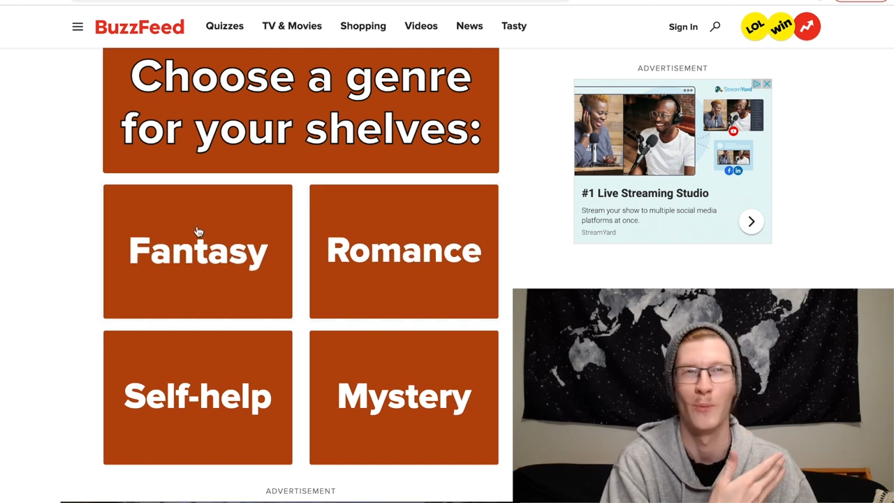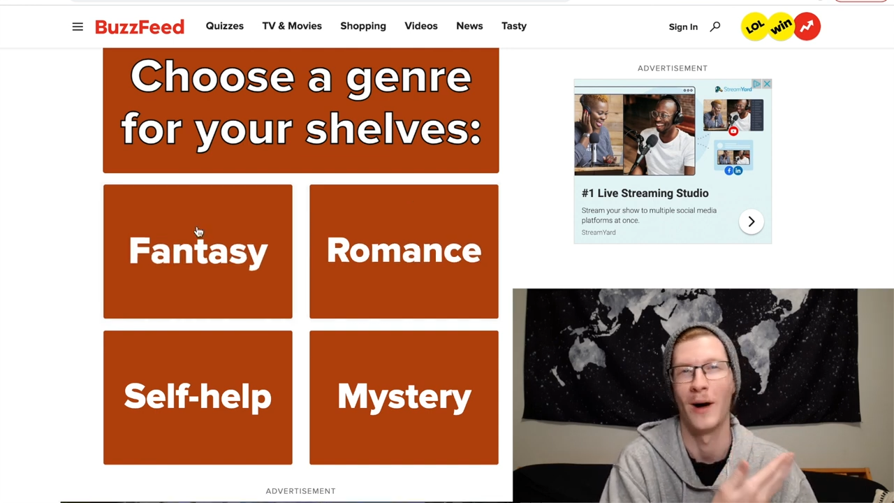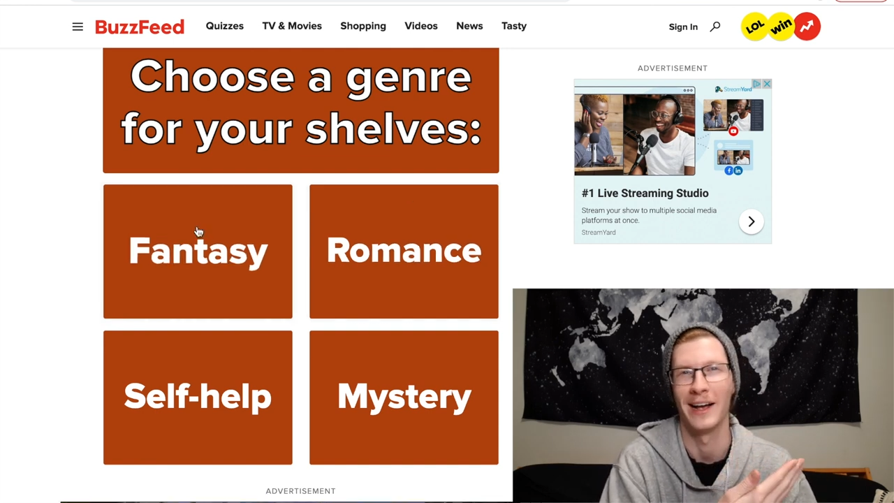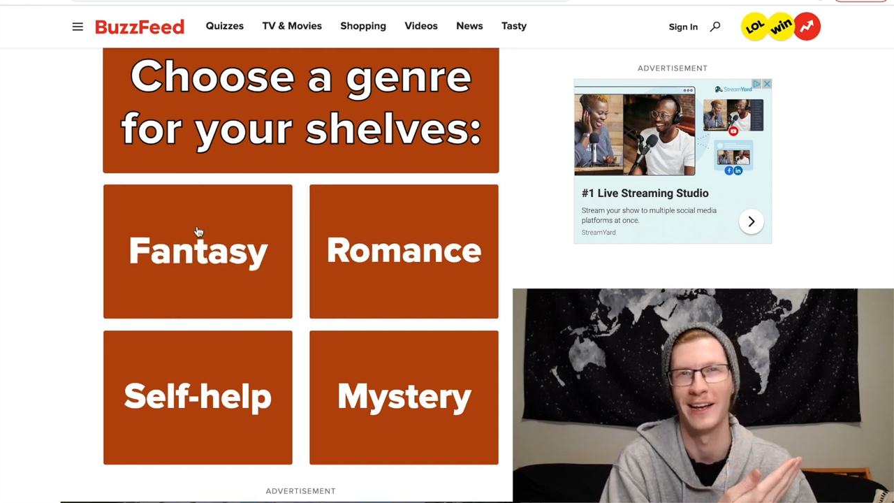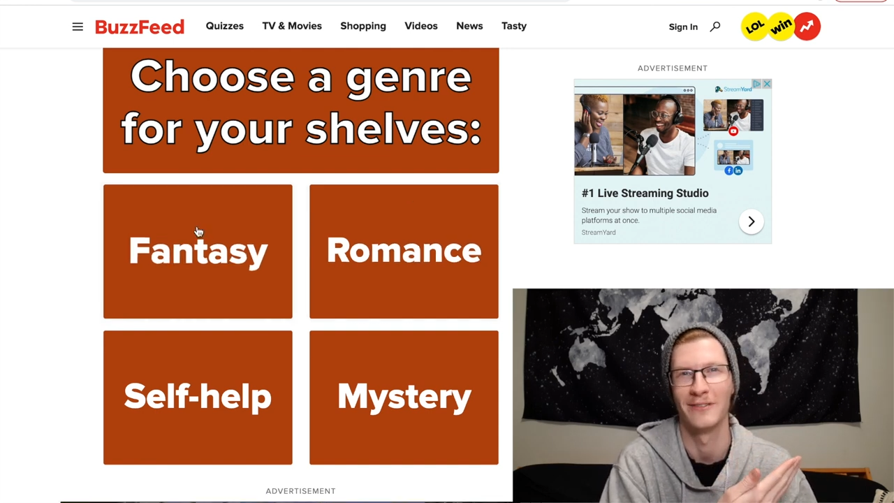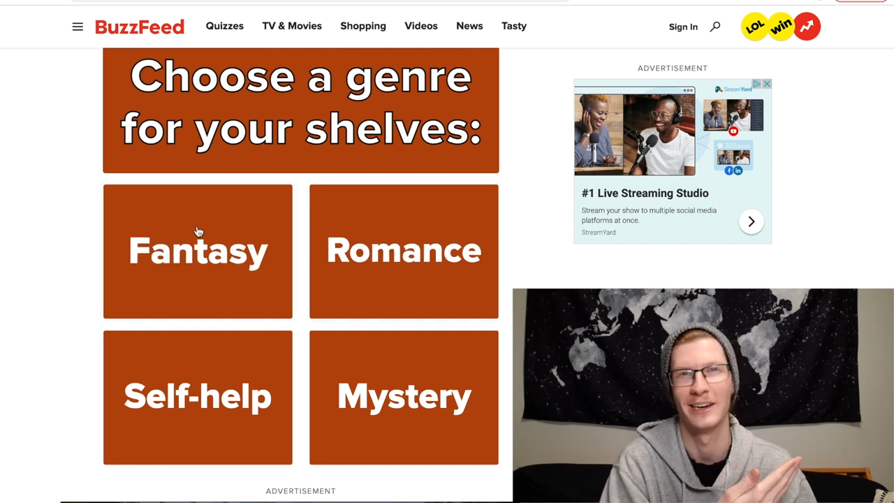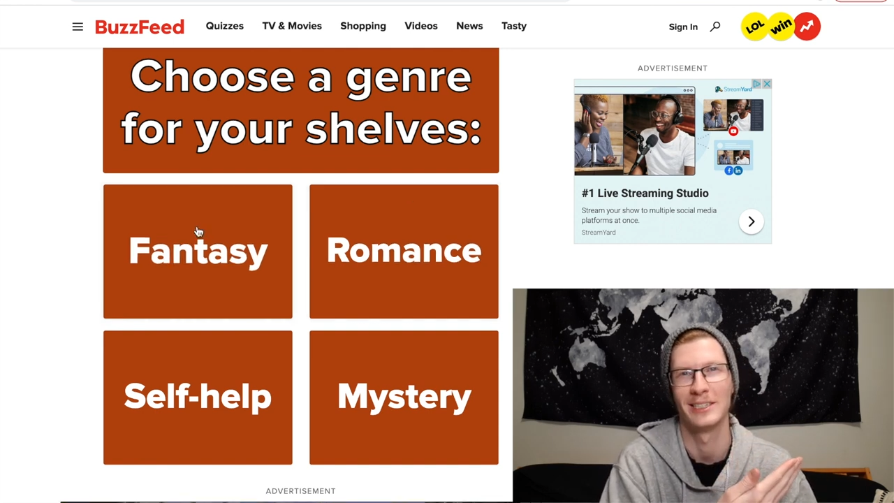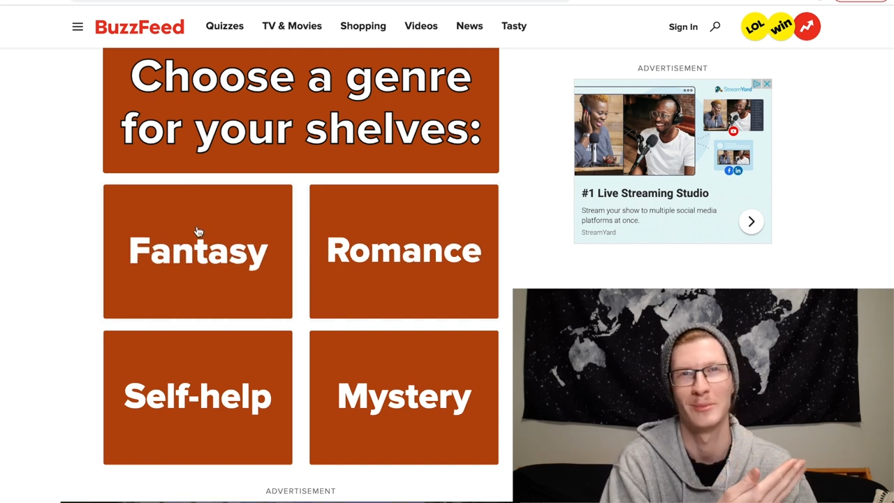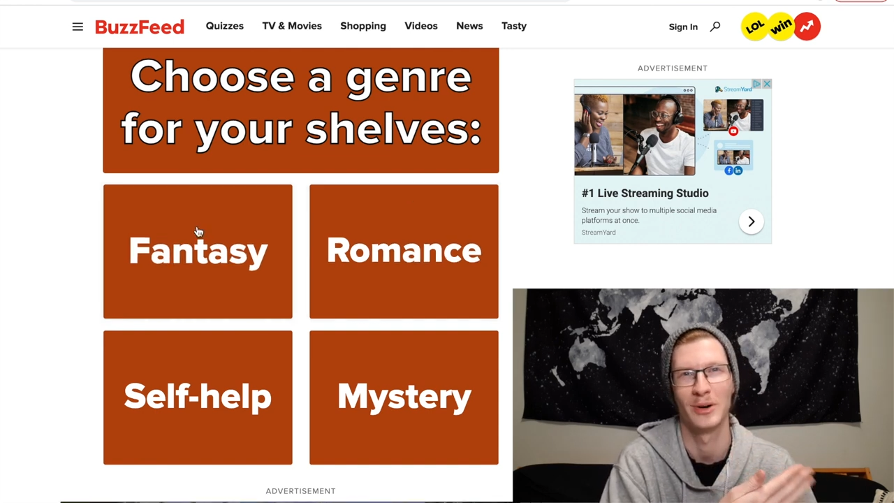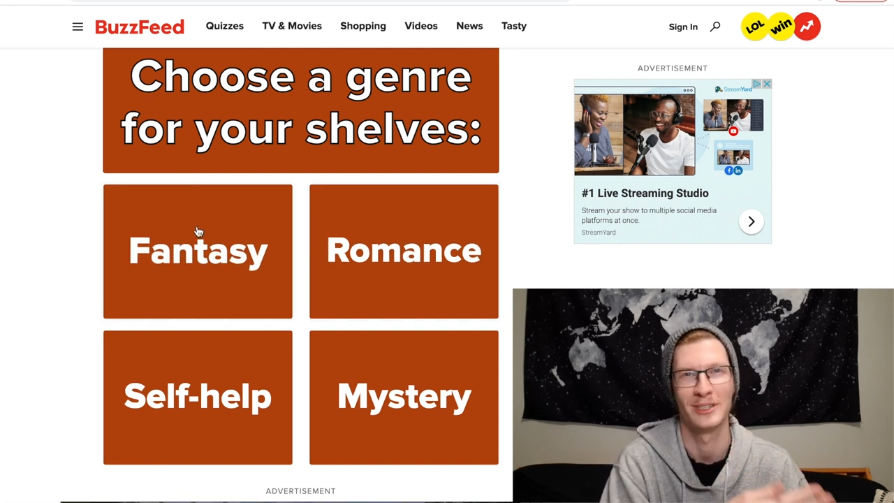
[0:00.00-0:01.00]
YA
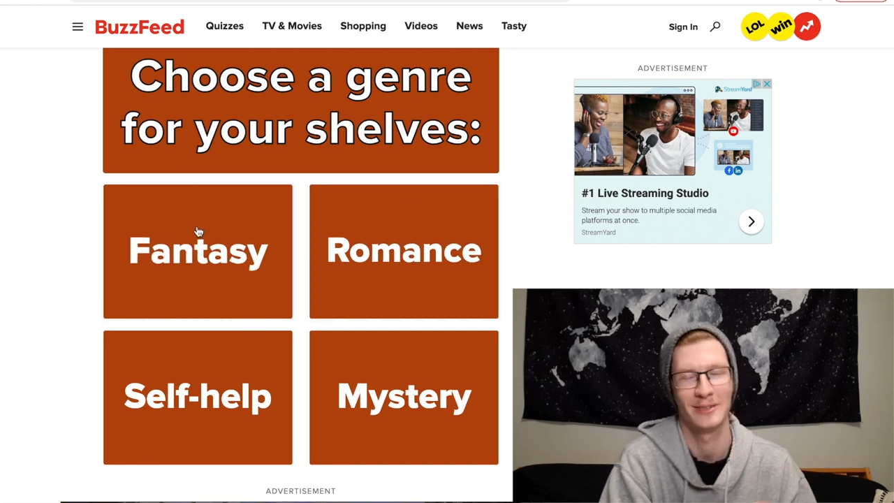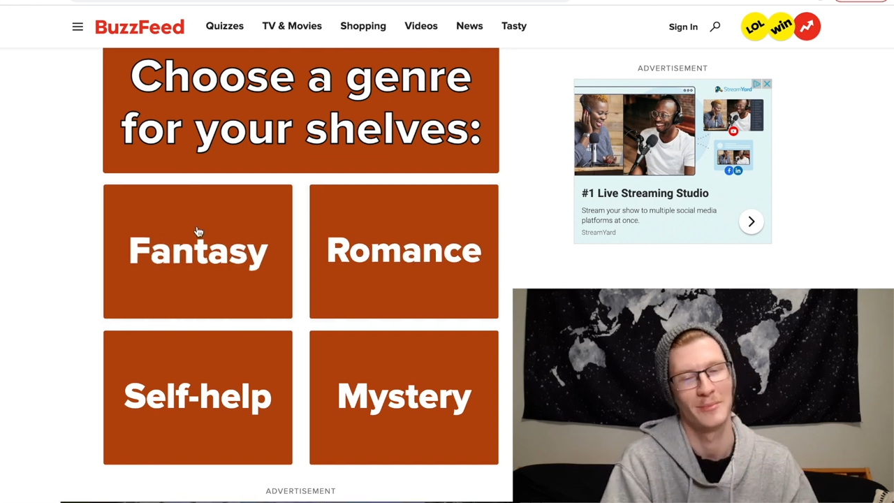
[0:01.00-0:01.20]
fantasy person,